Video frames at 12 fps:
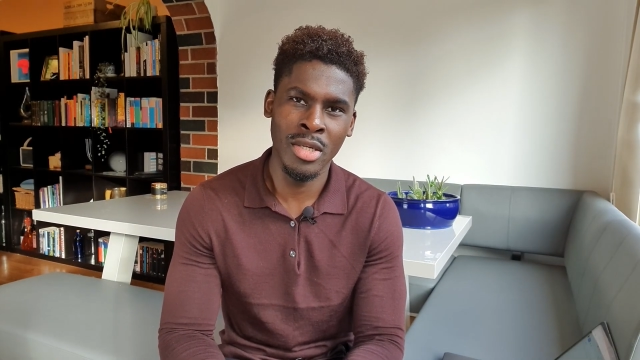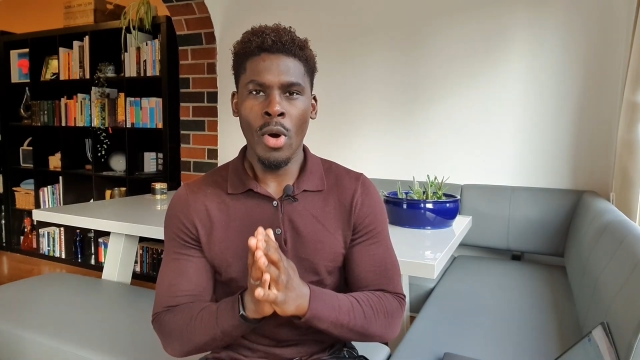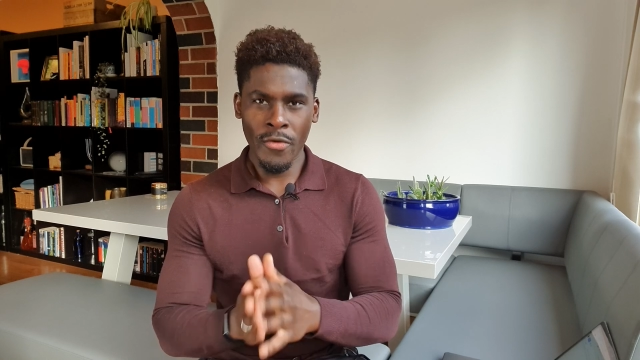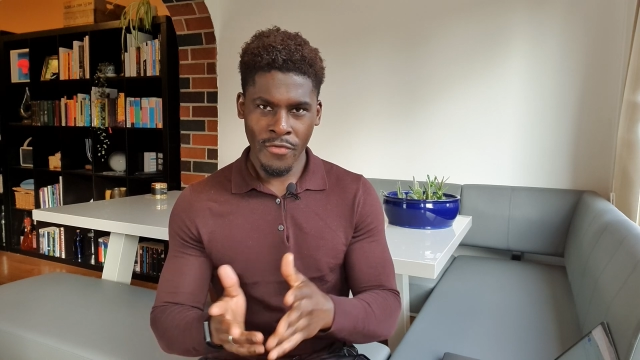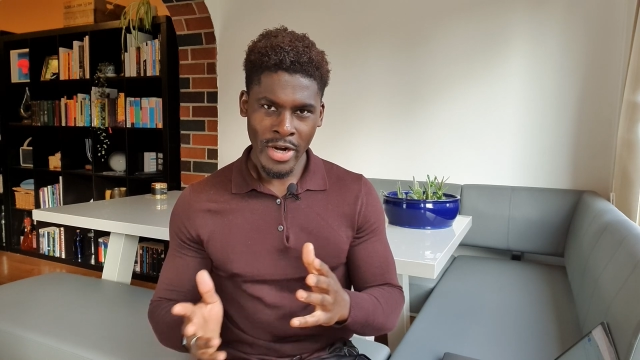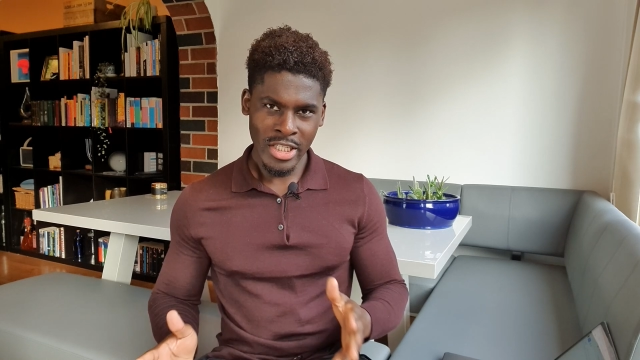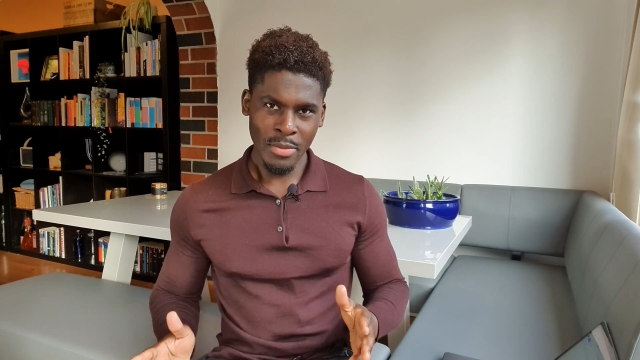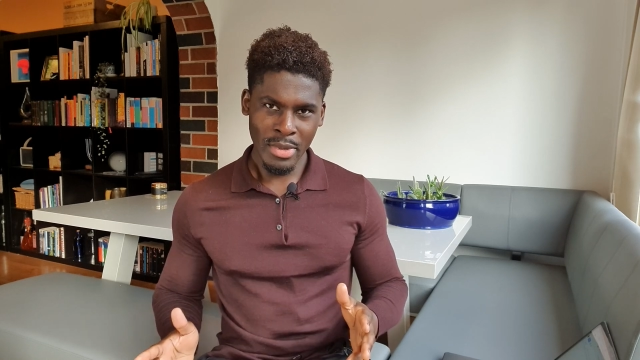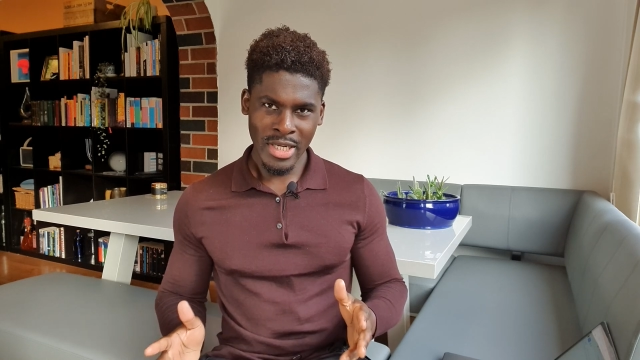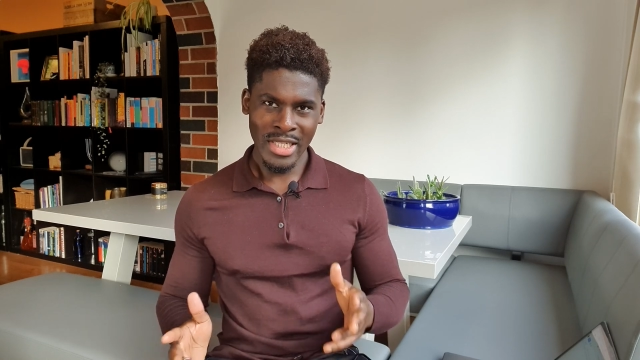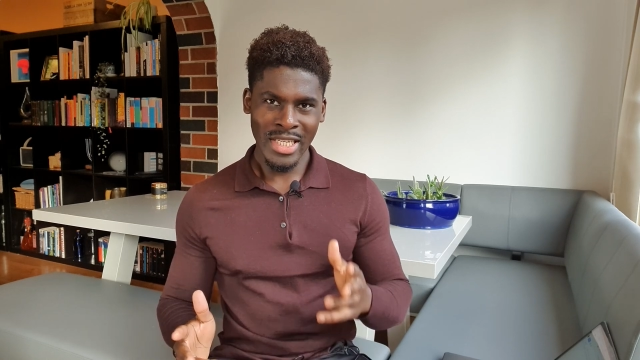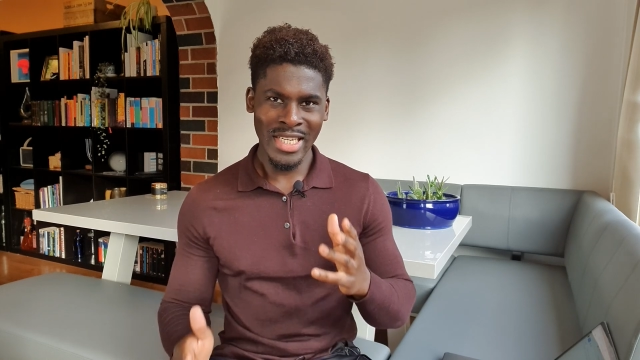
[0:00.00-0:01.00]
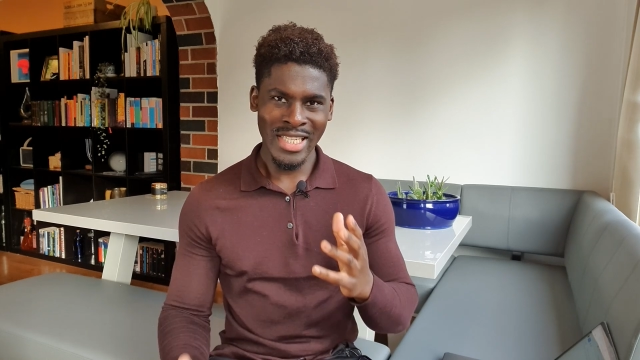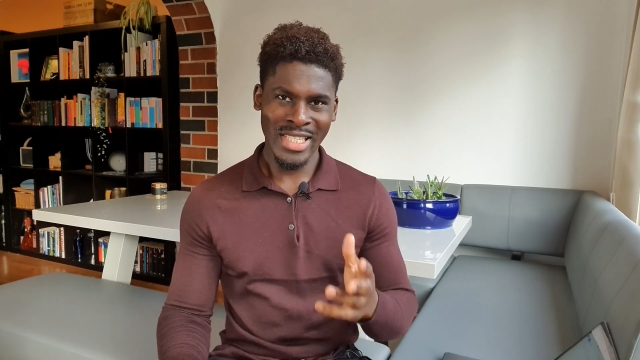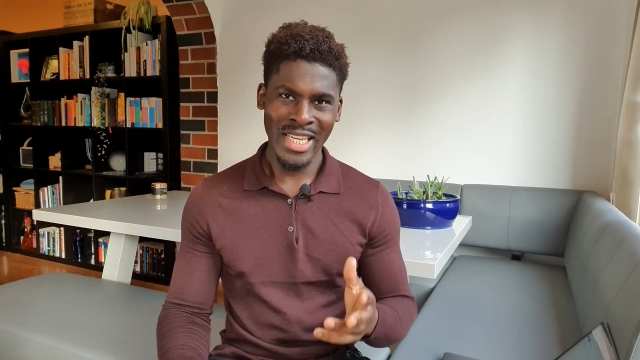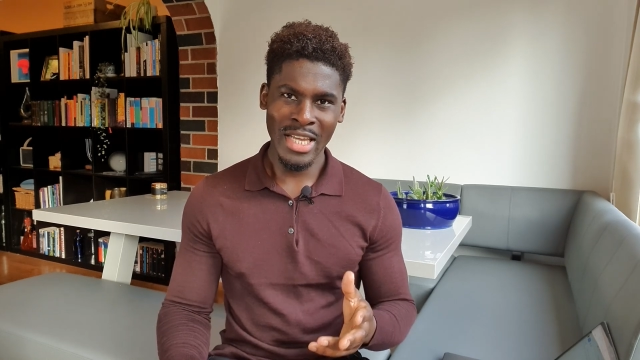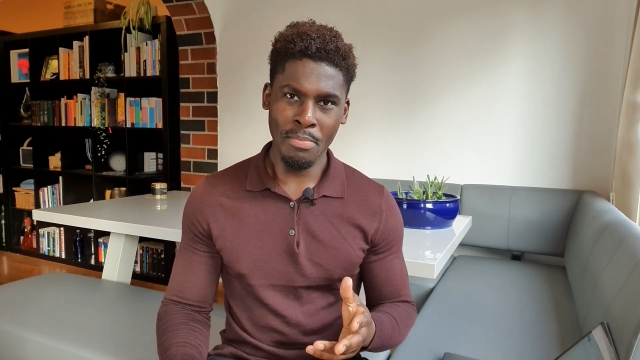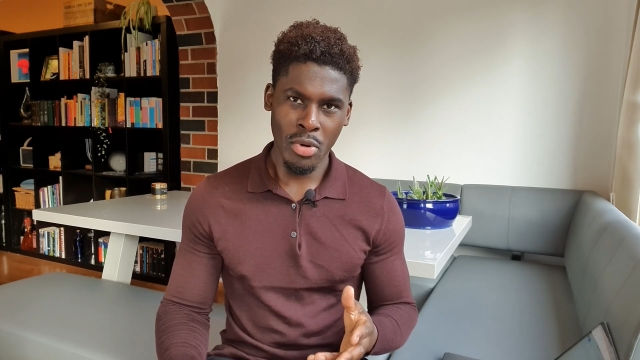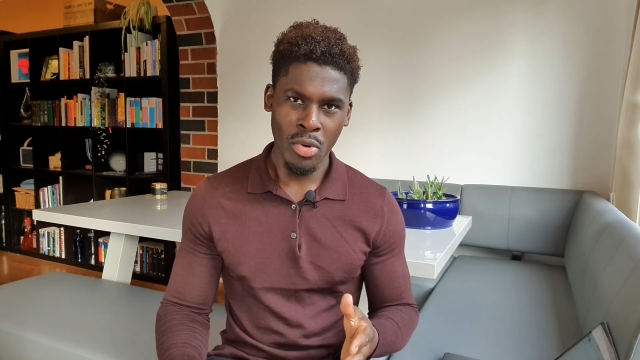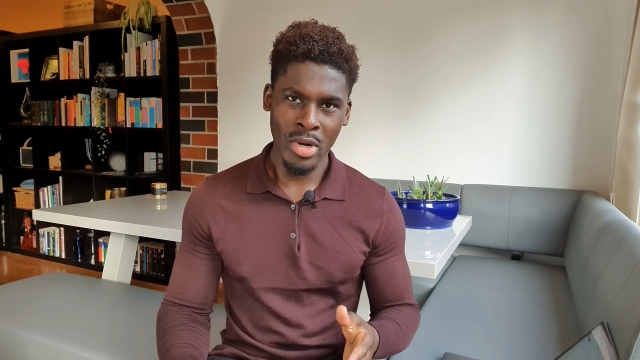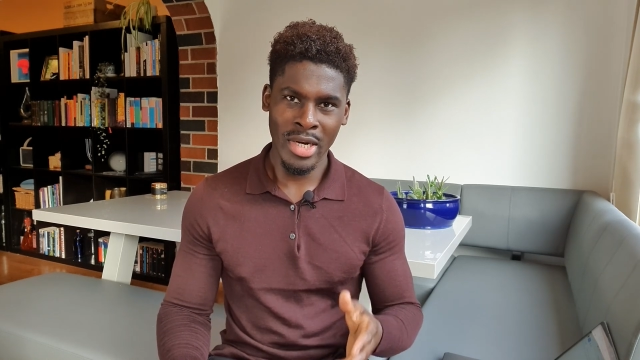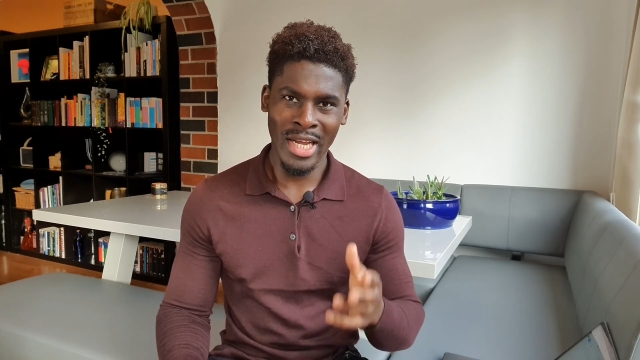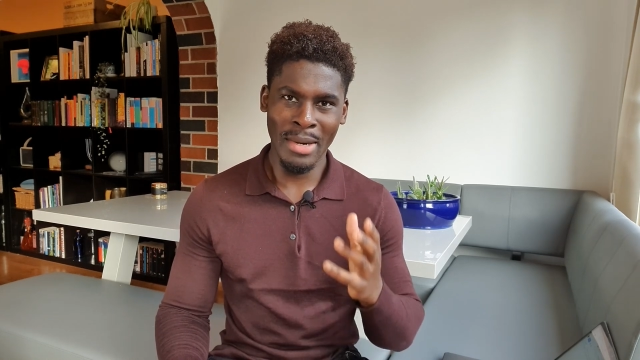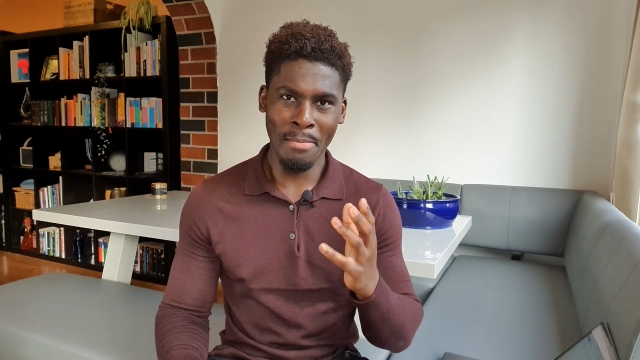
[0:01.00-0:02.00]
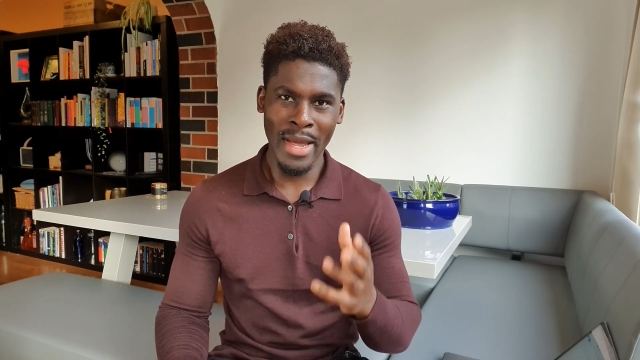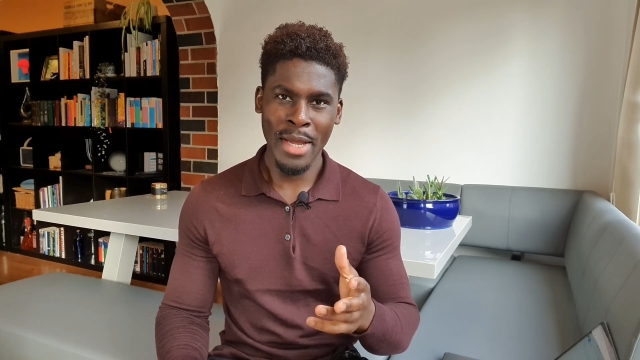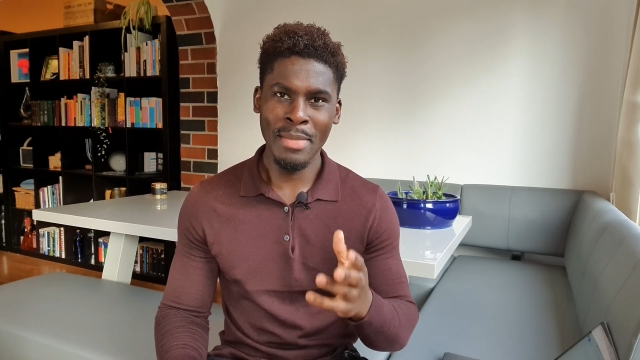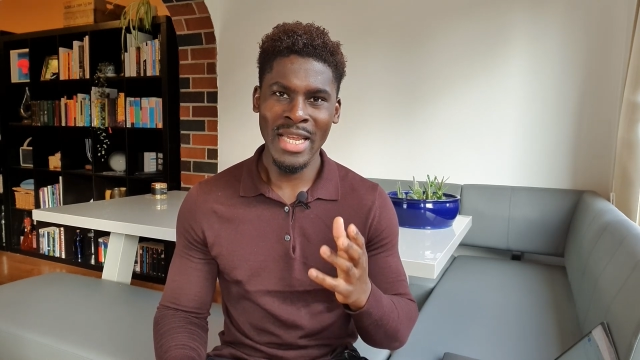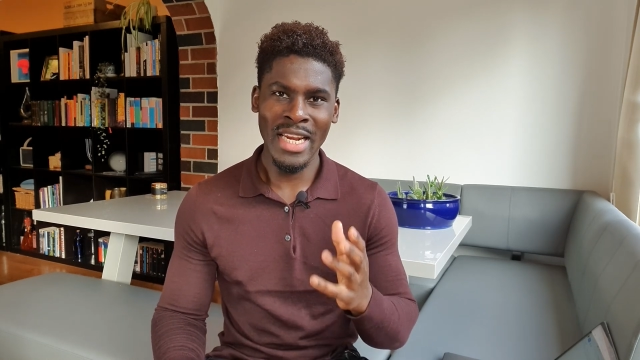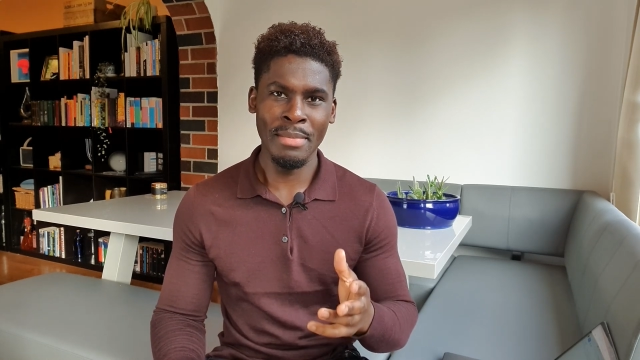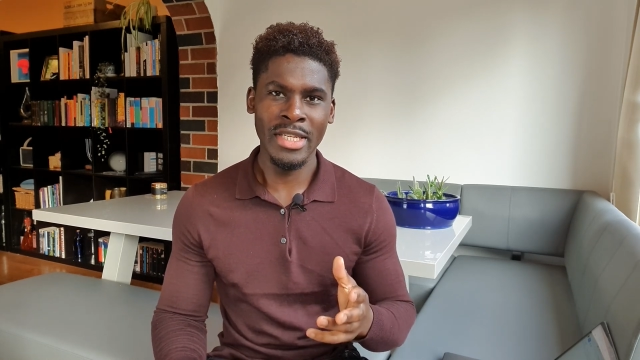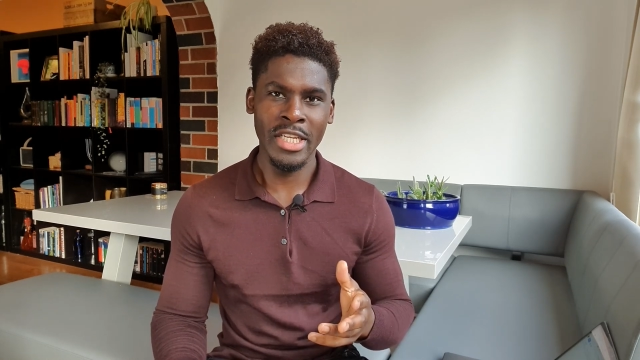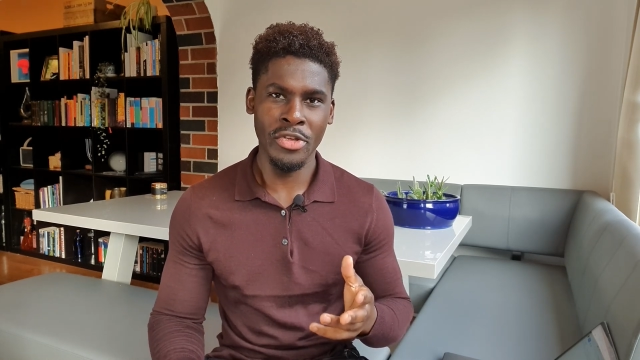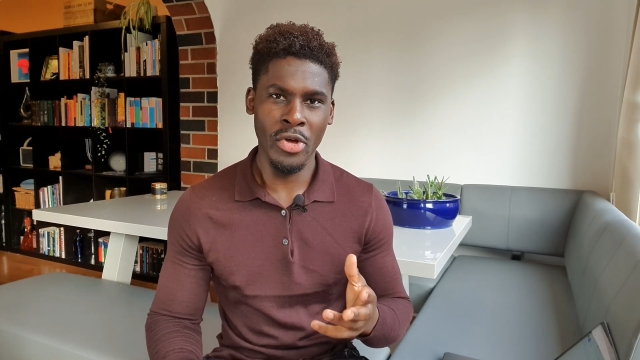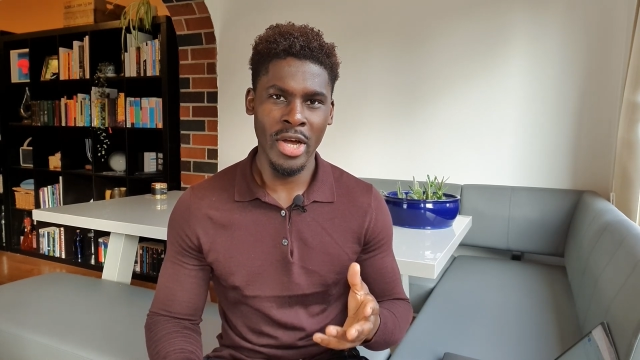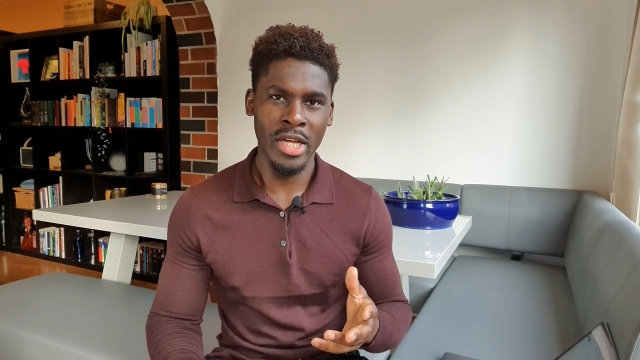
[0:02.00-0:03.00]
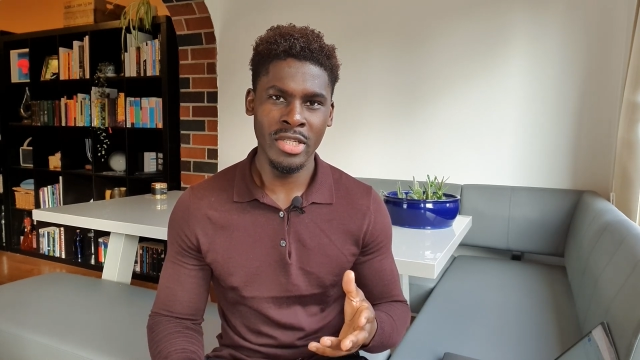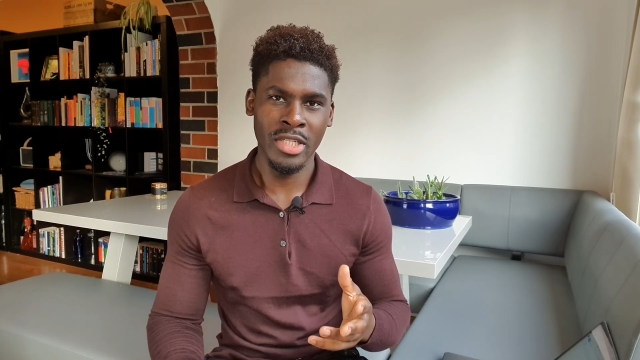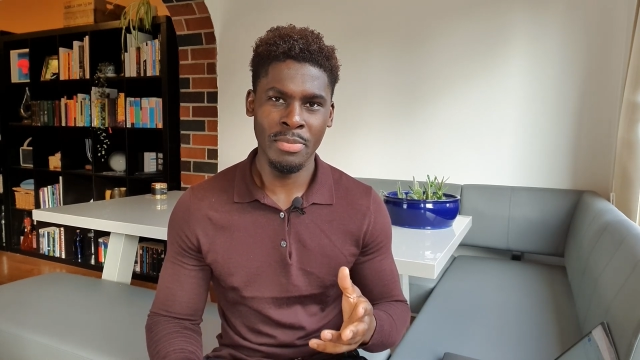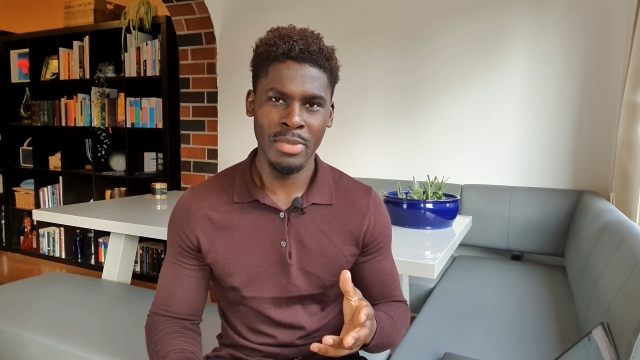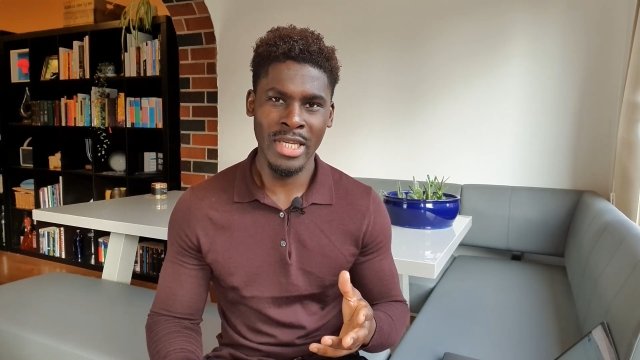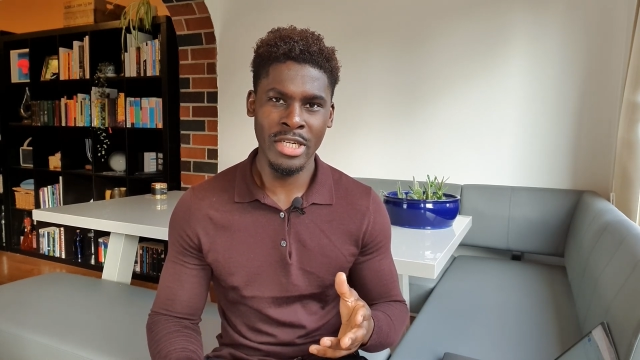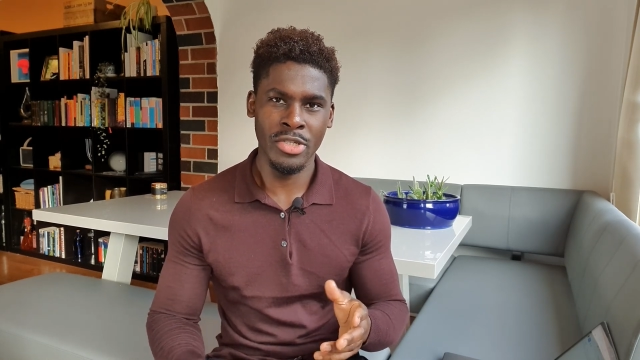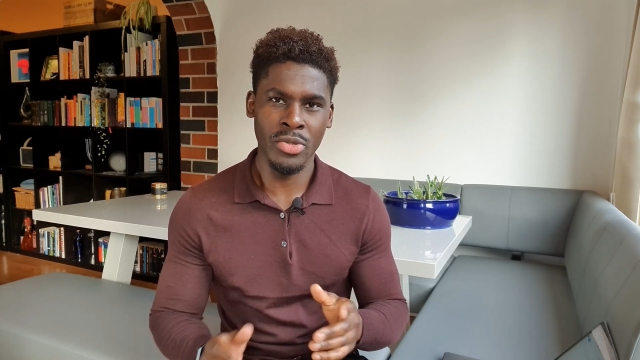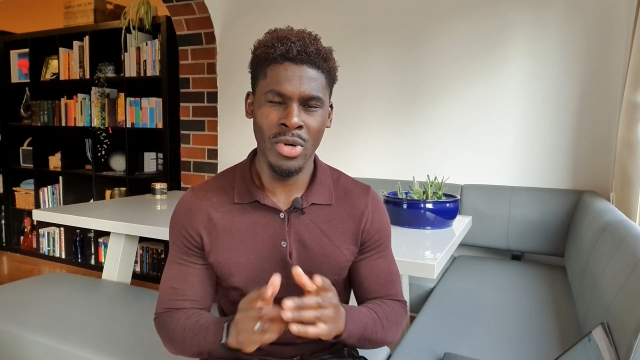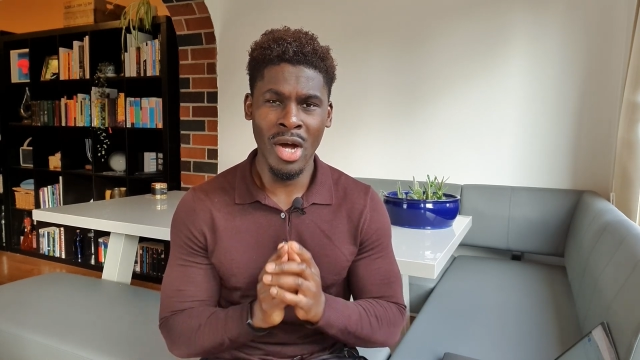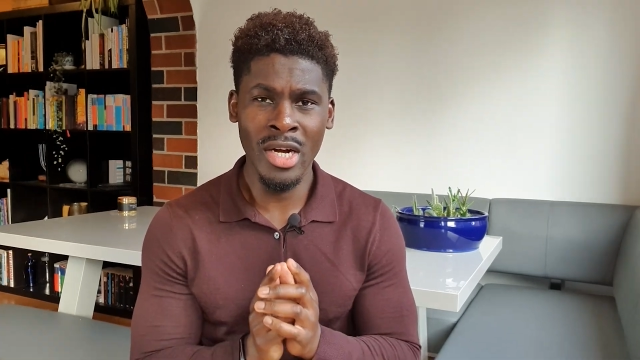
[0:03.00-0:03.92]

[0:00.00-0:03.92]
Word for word: While flexibility is important and may be limiting your L-sit potential,